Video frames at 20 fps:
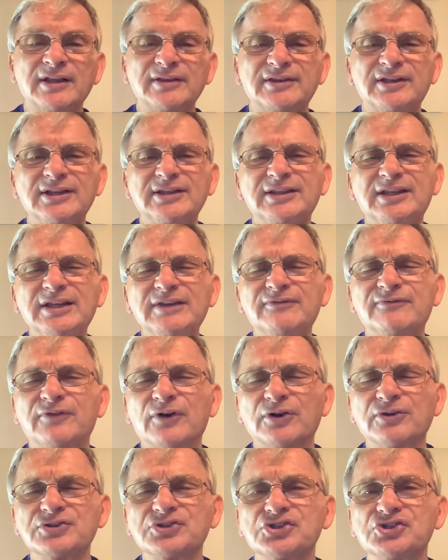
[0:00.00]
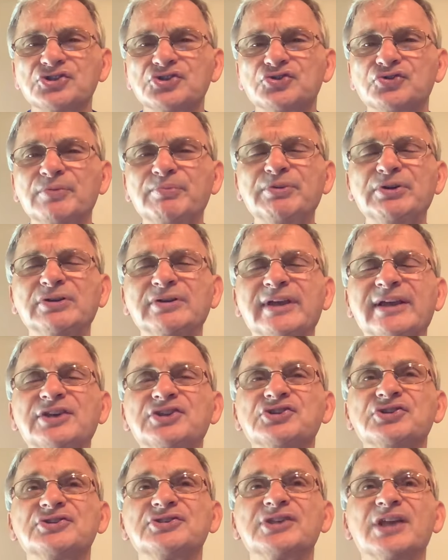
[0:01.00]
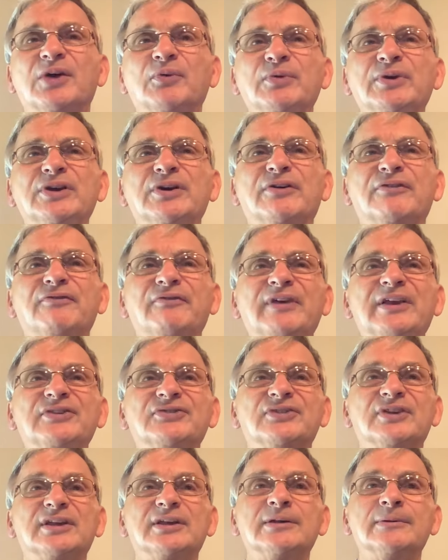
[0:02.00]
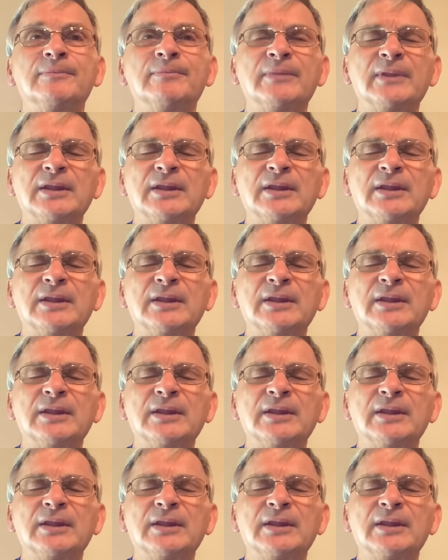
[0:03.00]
the diverse tribulations that we are facing.